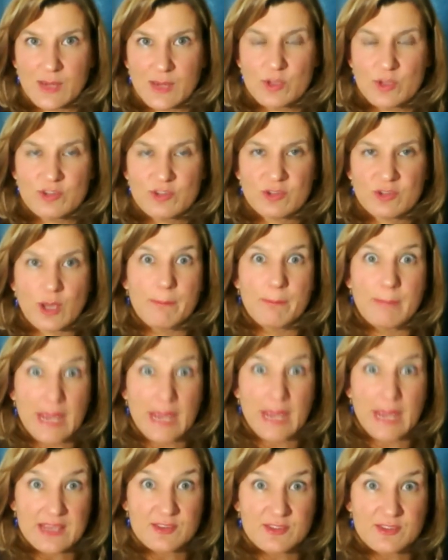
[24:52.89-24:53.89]
which
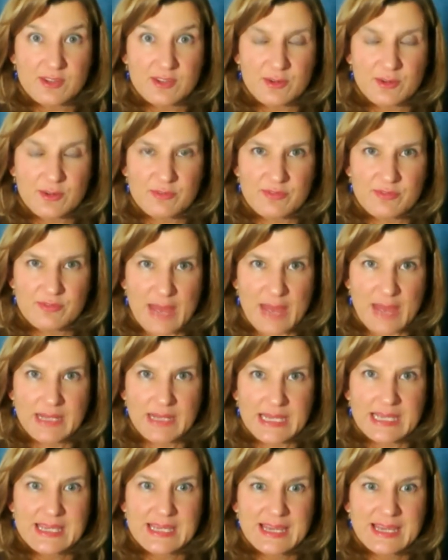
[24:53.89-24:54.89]
amazed her
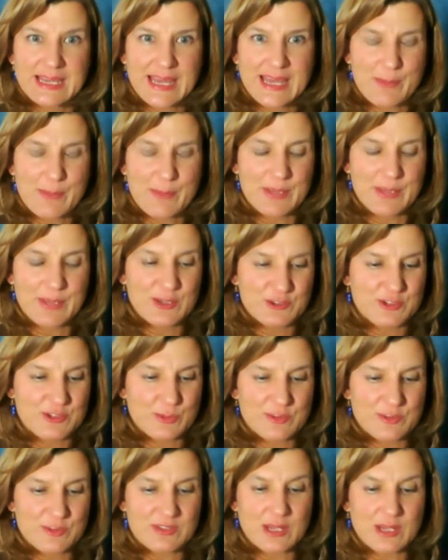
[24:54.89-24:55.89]
family because
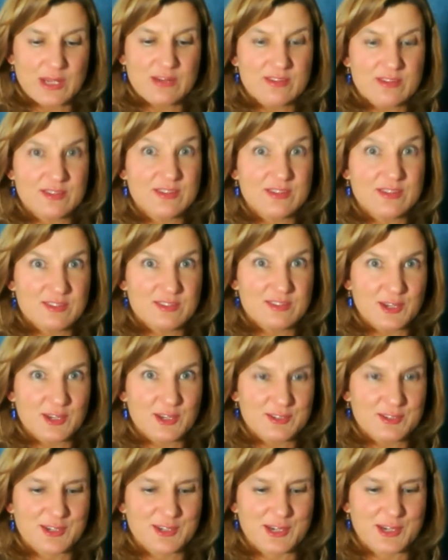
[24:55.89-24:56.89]
she was known as the
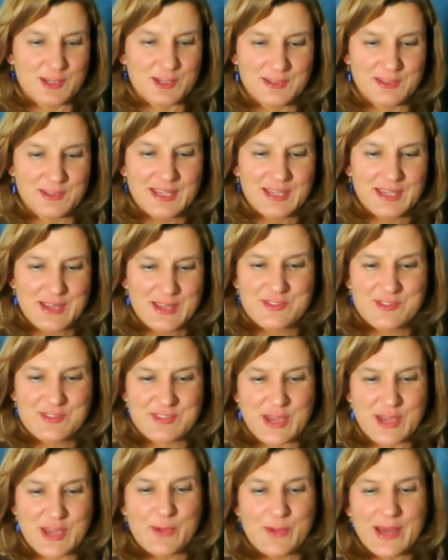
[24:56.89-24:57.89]
dessert girl.
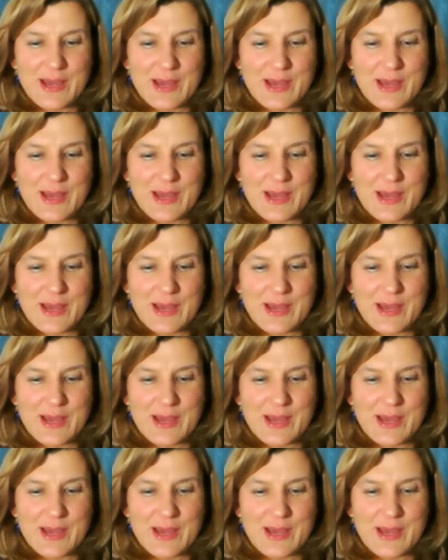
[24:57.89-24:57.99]
So